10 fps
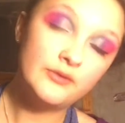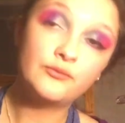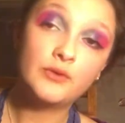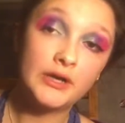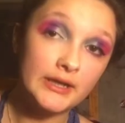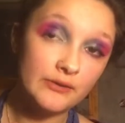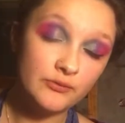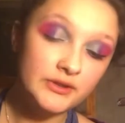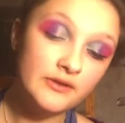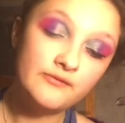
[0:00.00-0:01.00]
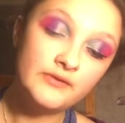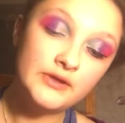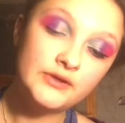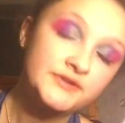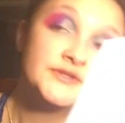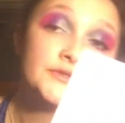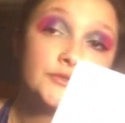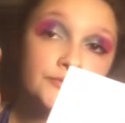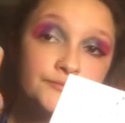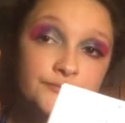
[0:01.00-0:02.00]
with our finger.
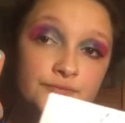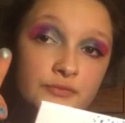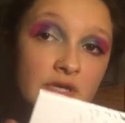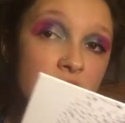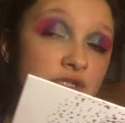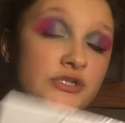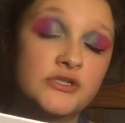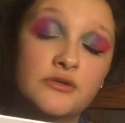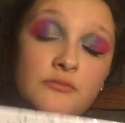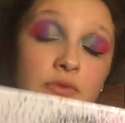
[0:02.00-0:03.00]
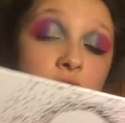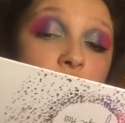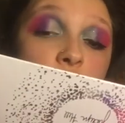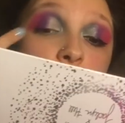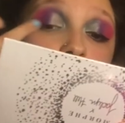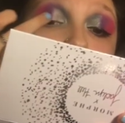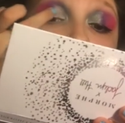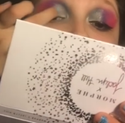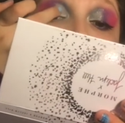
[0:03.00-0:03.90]
Okay, just some blue, and we're gonna